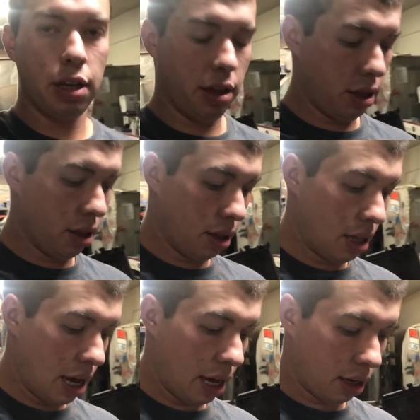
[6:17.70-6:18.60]
in
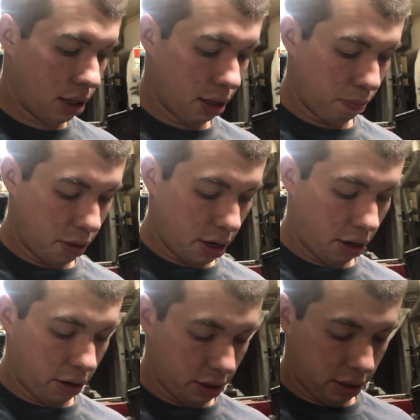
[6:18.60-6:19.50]
that clip
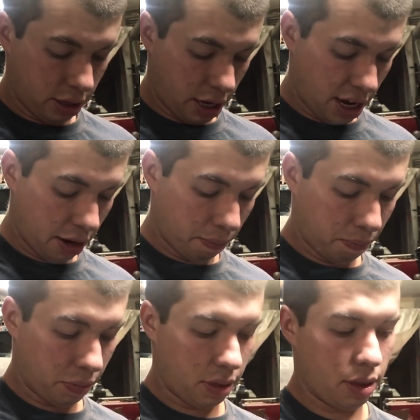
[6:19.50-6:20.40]
there is that
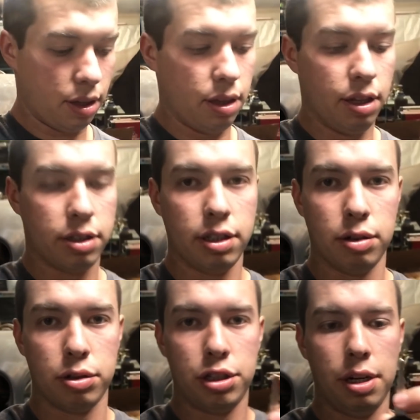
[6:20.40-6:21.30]
this
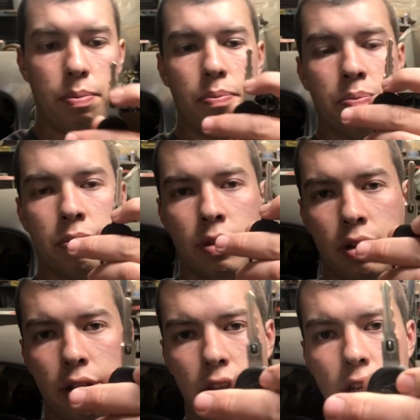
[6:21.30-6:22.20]
little chip
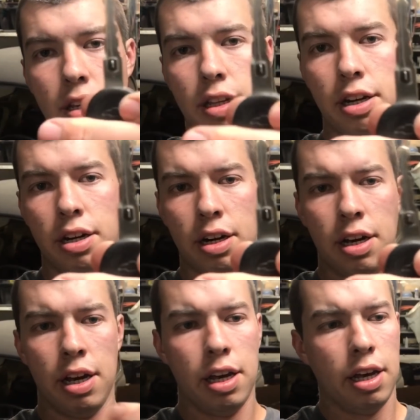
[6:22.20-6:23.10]
on the key there,
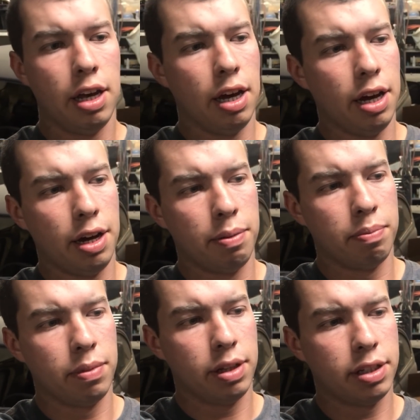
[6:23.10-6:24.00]

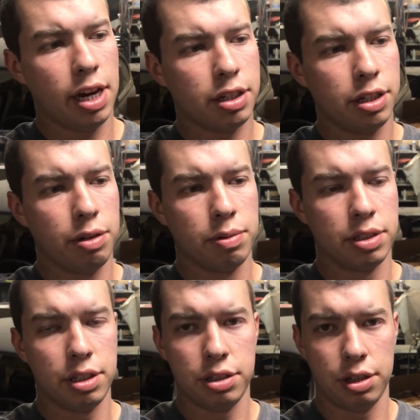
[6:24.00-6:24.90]
it's actually a
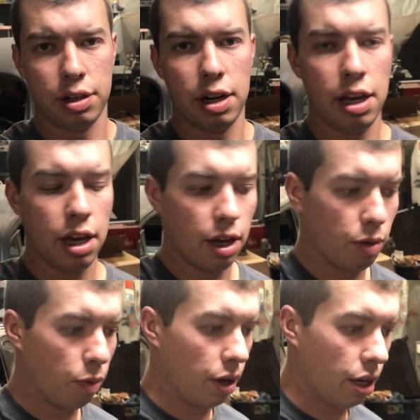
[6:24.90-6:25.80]
resistor.
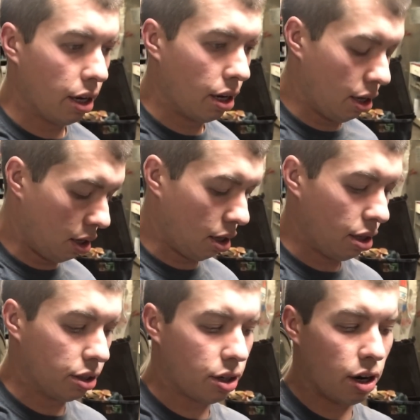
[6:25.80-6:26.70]
And when
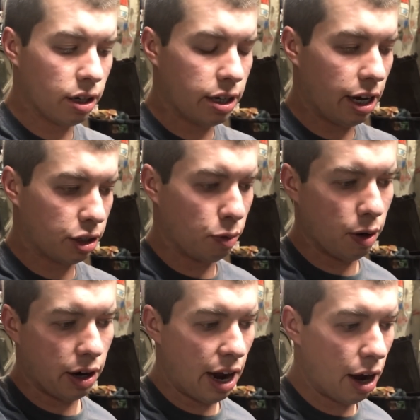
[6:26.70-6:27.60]
these contacts
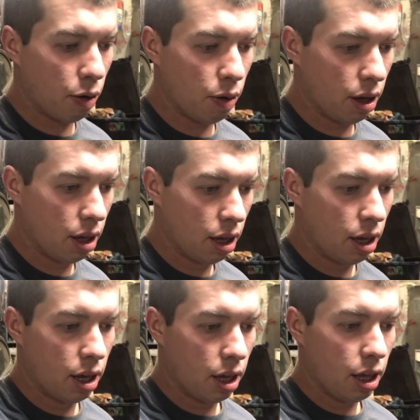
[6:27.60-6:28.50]
wear out,
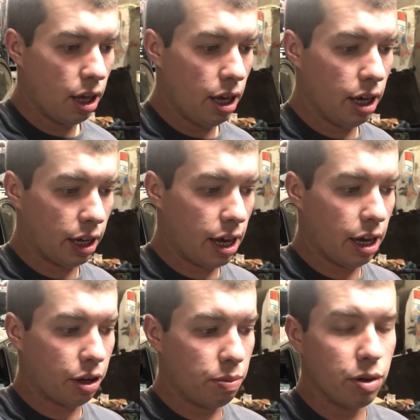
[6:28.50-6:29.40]
it
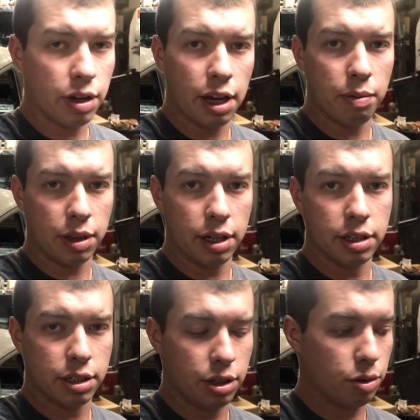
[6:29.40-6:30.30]
can't communicate with the
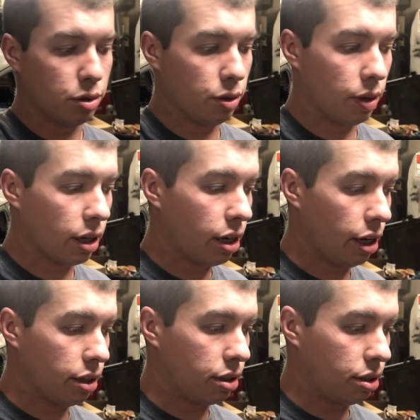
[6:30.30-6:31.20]
ECU, so that
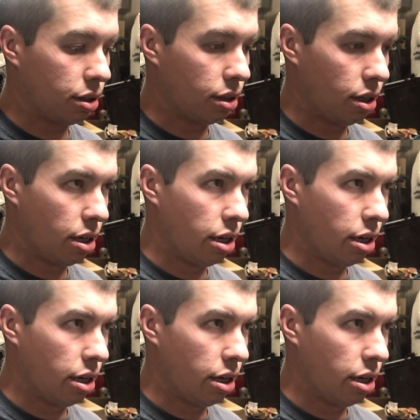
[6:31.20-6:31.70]
cuts